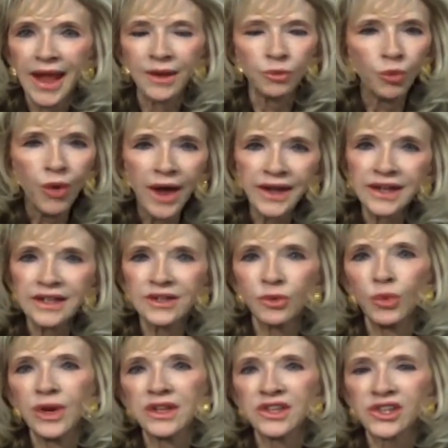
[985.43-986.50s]
and wanting
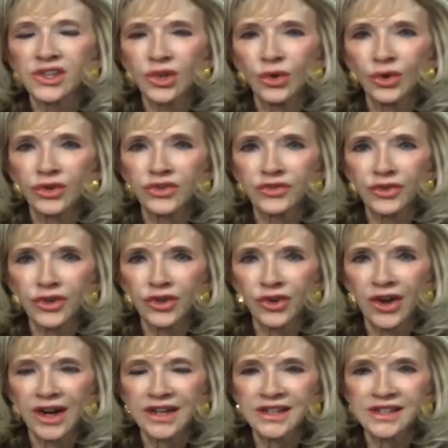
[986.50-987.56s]
to win souls for
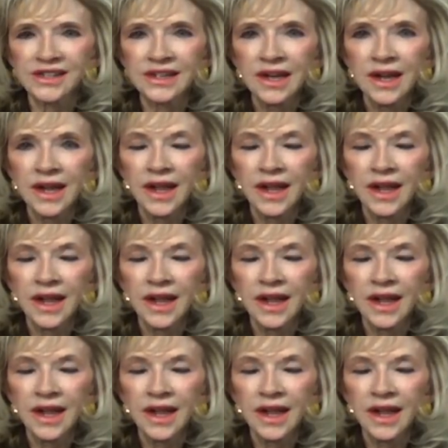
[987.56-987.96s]
Christ.